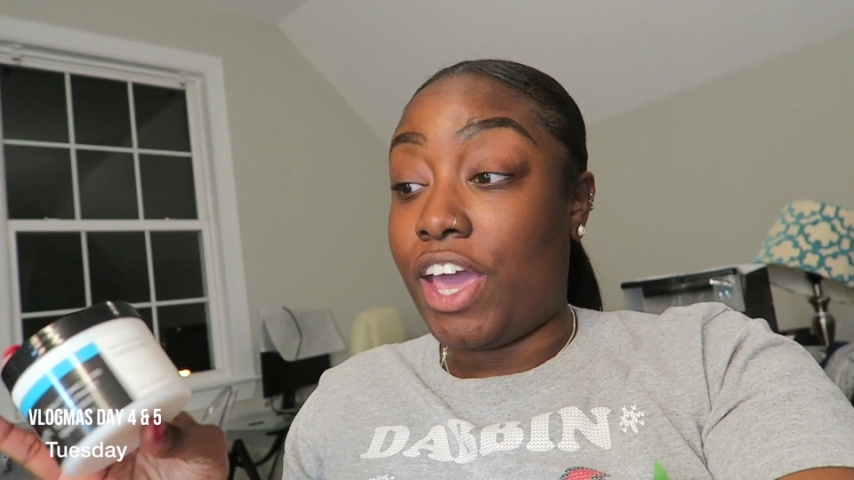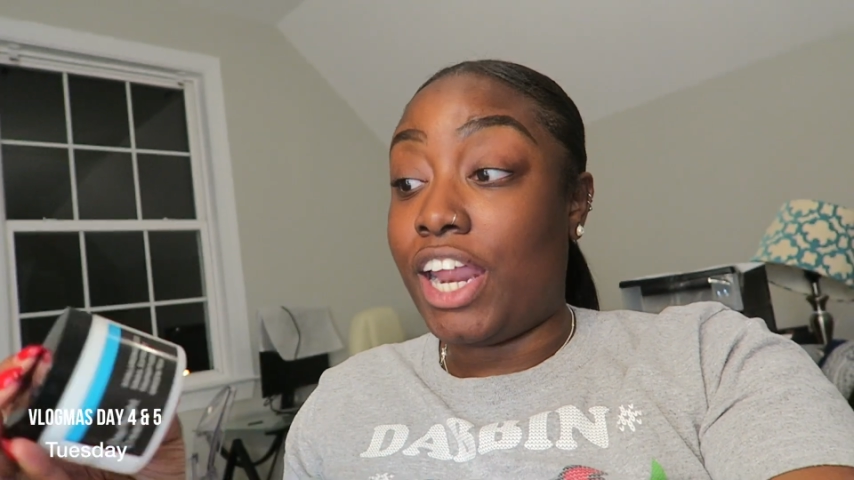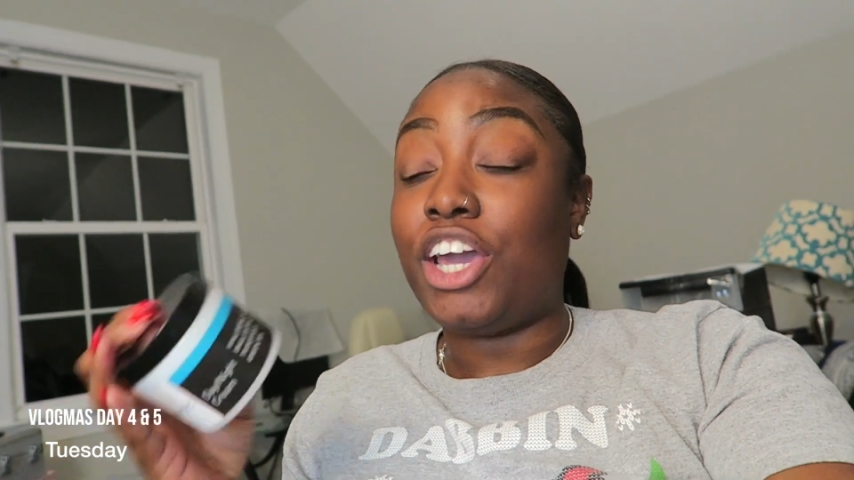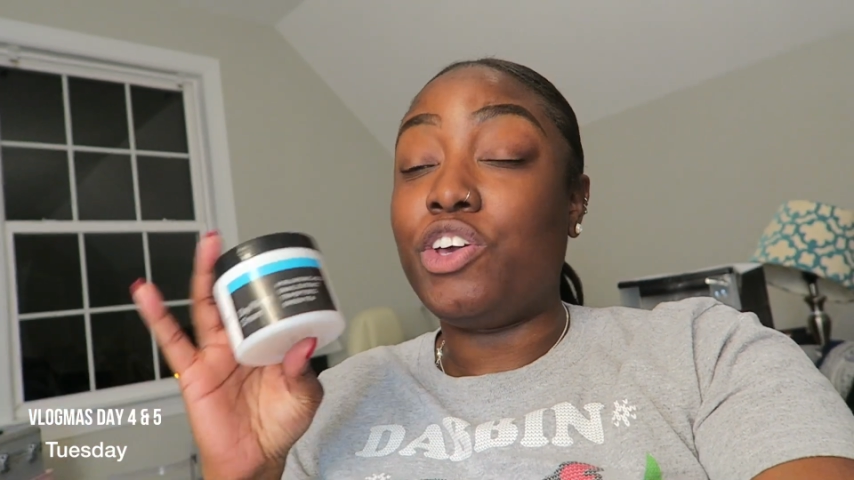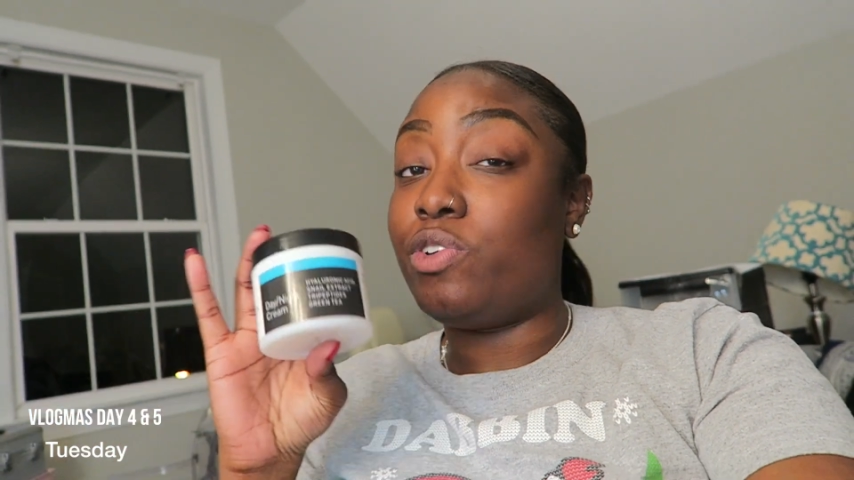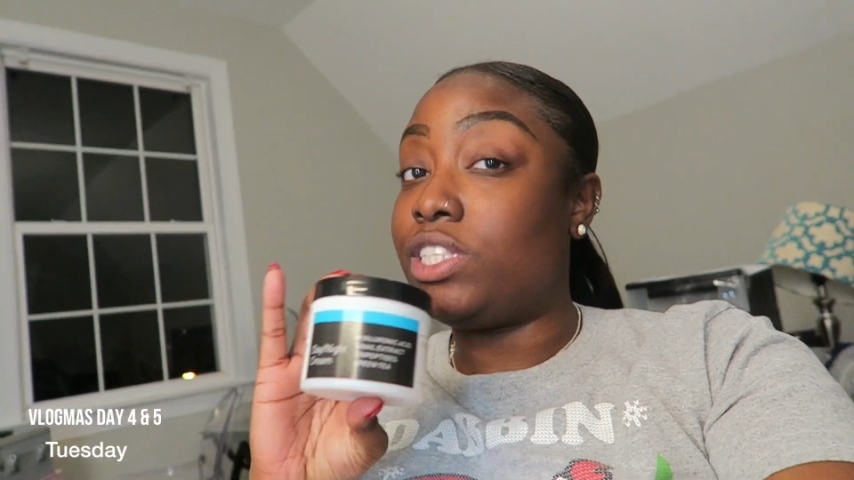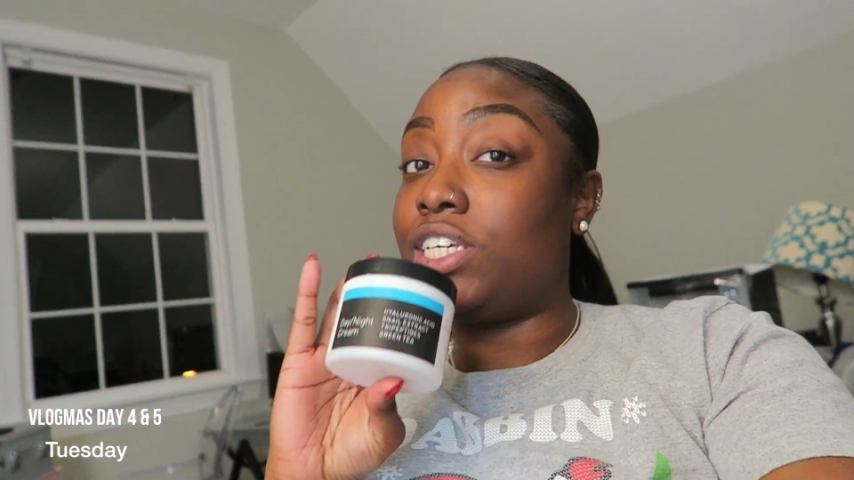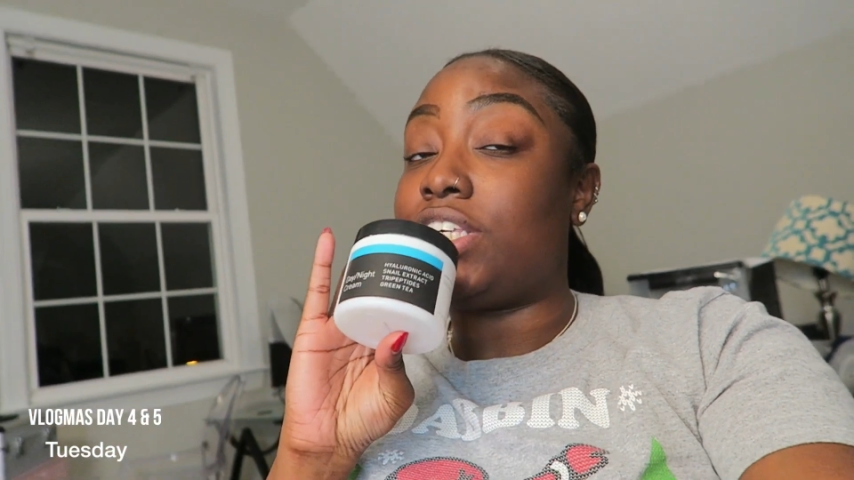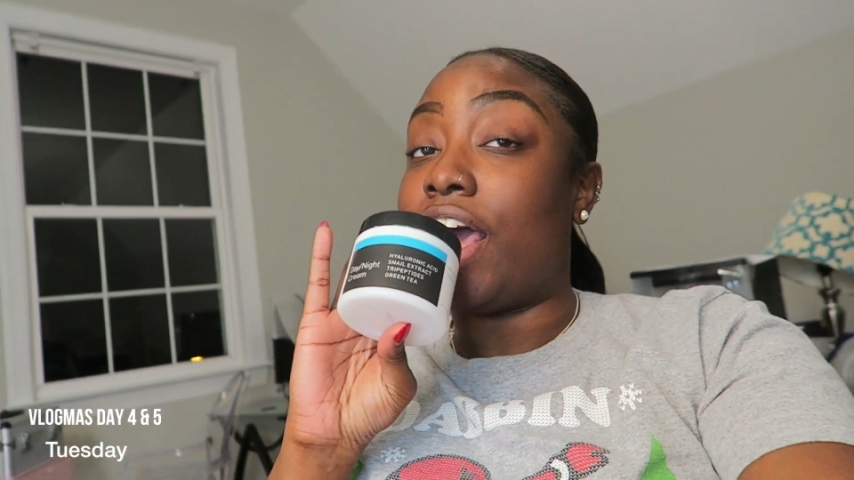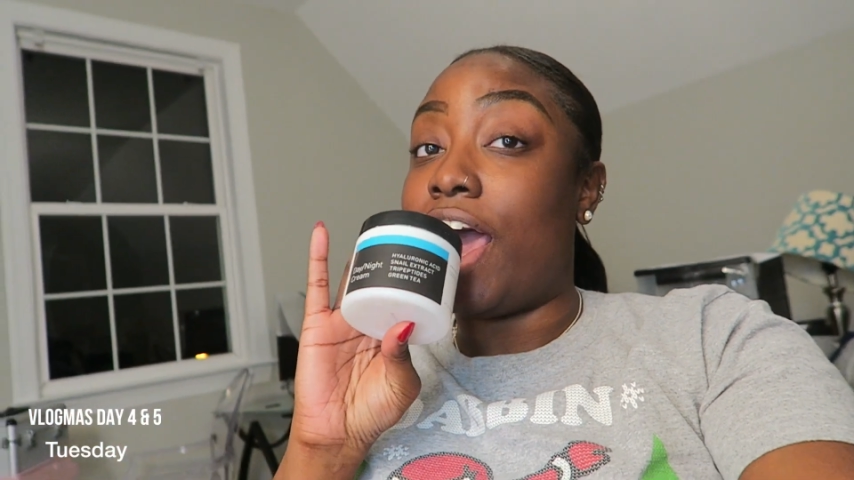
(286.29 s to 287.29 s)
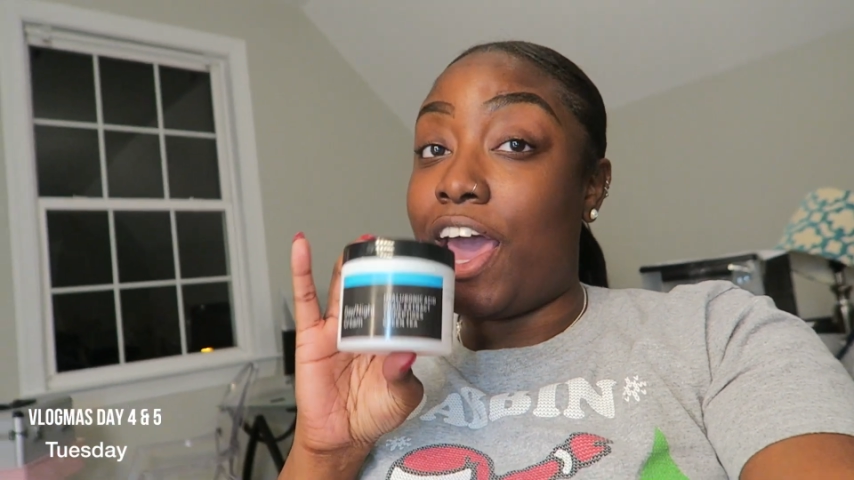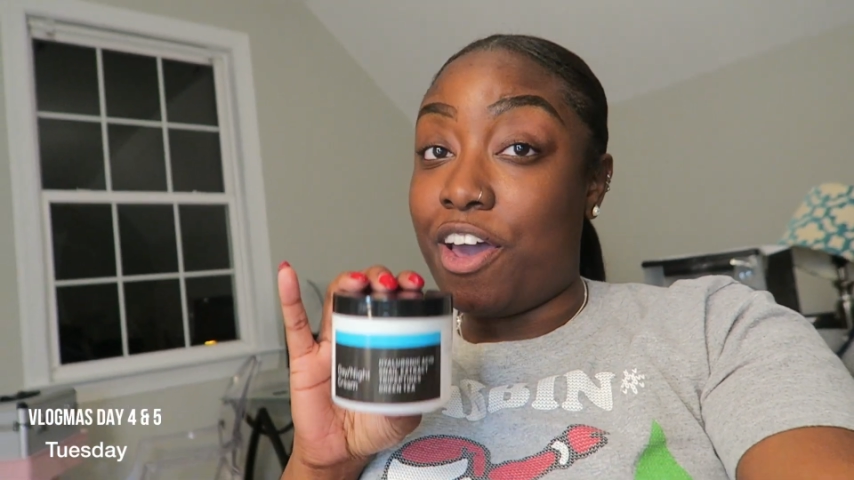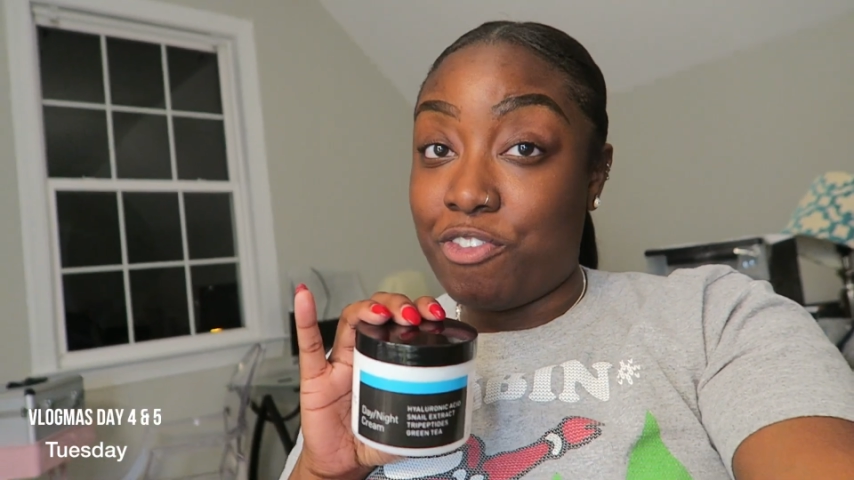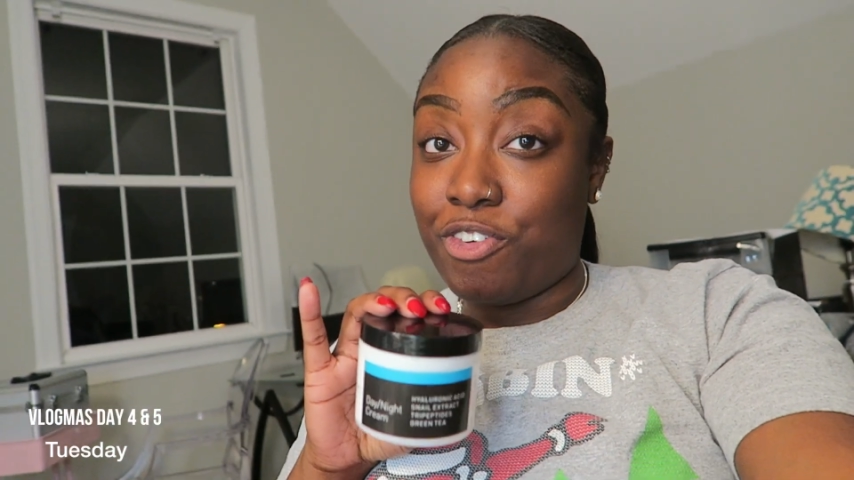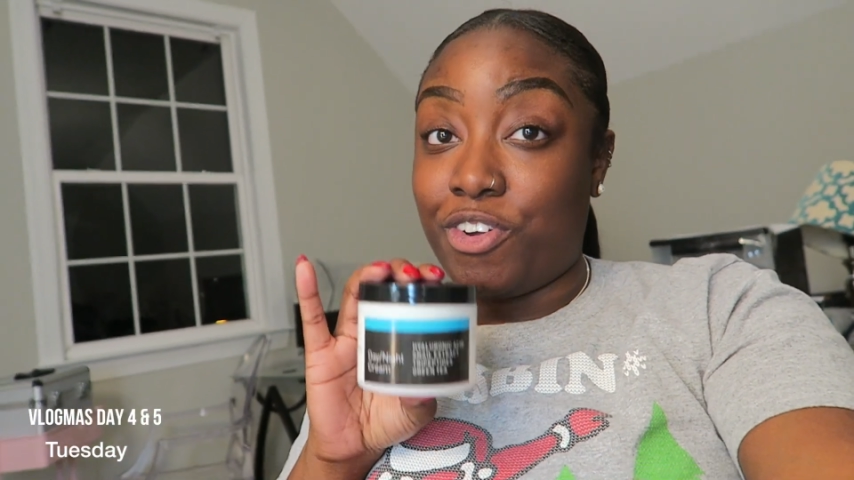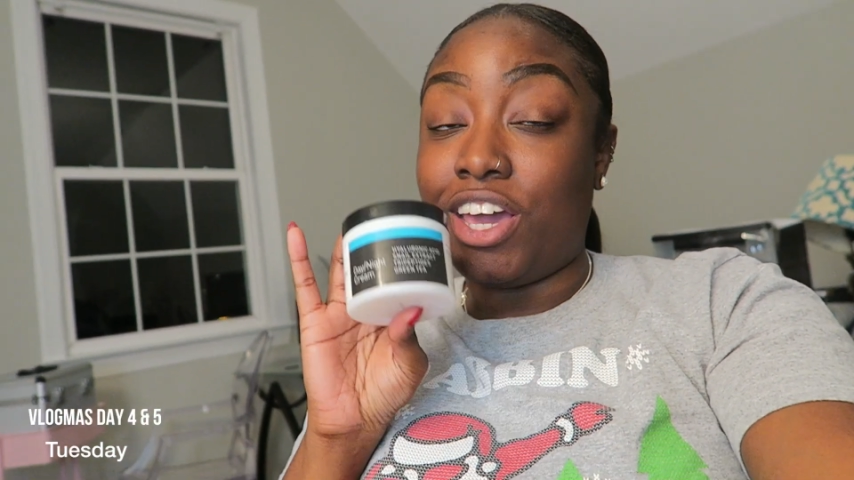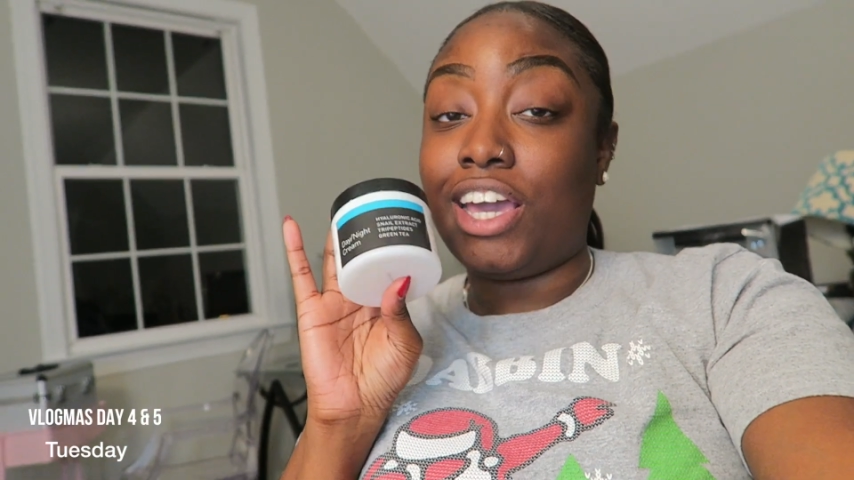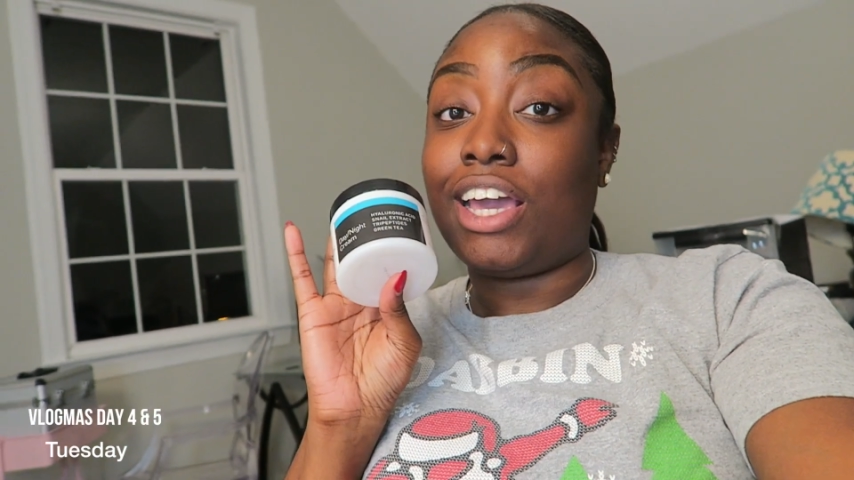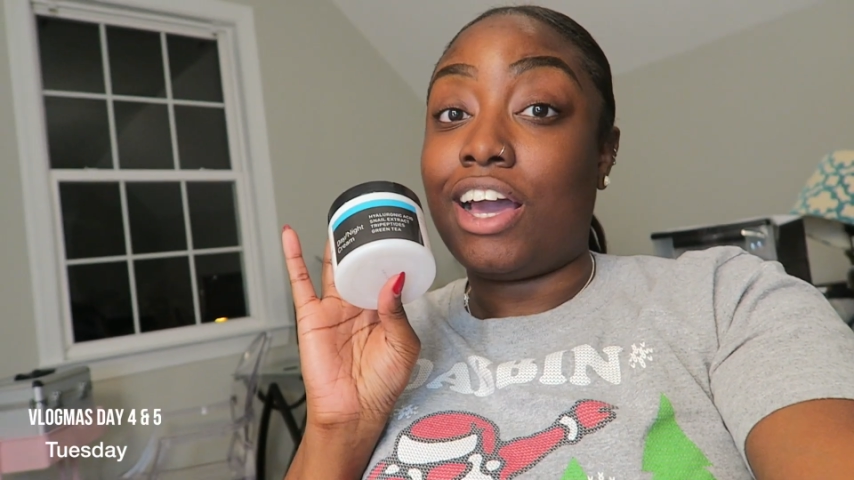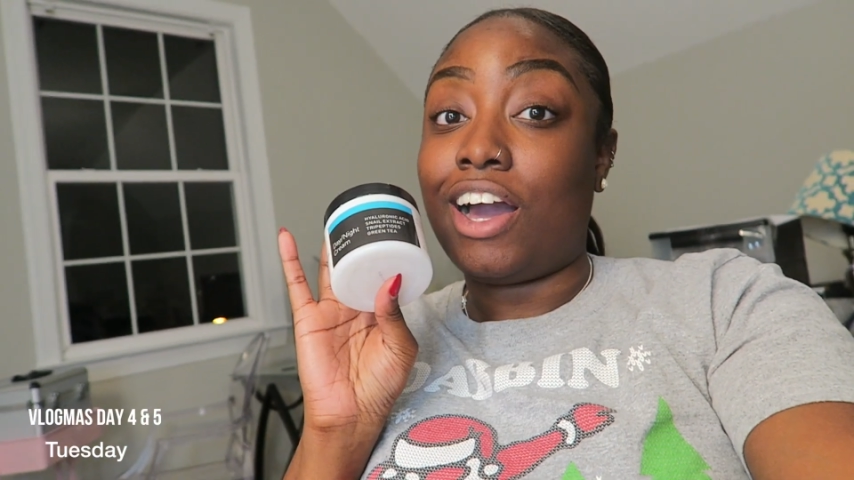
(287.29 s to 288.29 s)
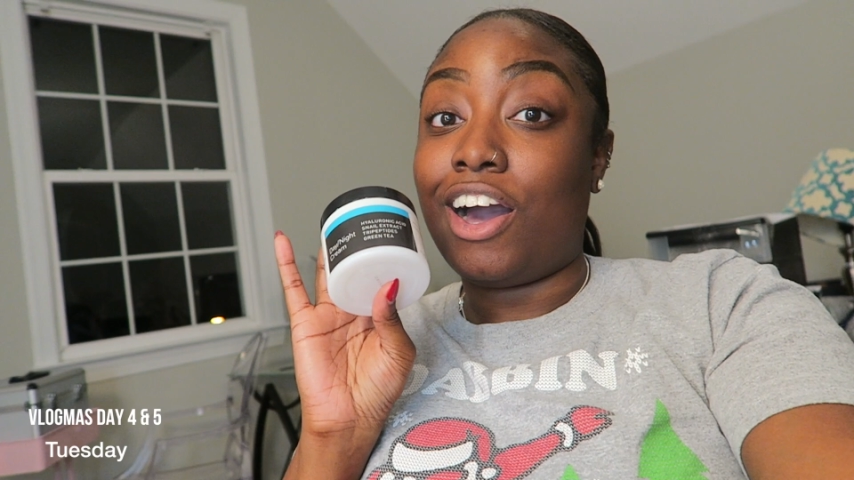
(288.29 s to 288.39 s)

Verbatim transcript: And I use this every